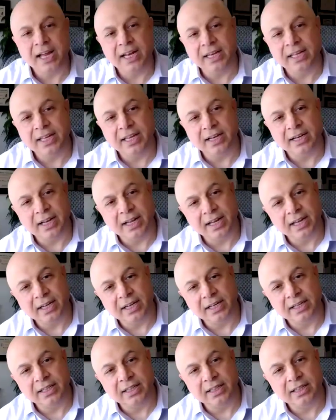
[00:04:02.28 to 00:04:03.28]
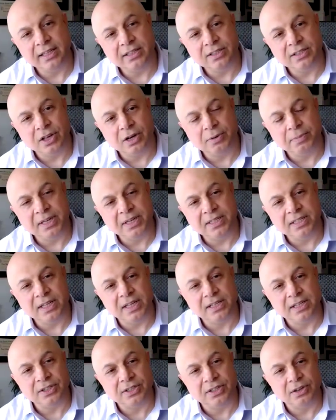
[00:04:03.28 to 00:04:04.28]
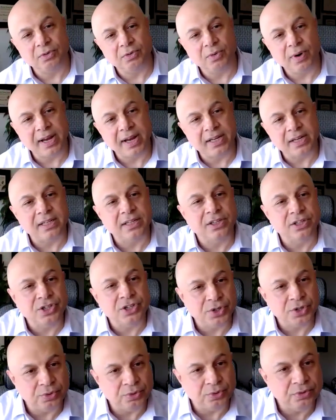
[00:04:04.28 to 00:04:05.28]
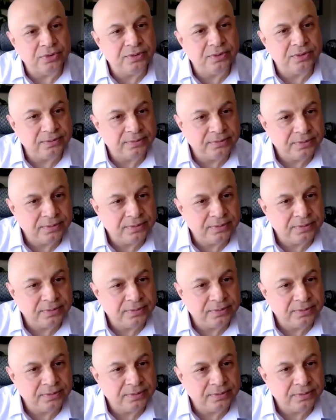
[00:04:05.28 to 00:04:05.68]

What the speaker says: highly unlikely that there's going to be a tilt to the right in June.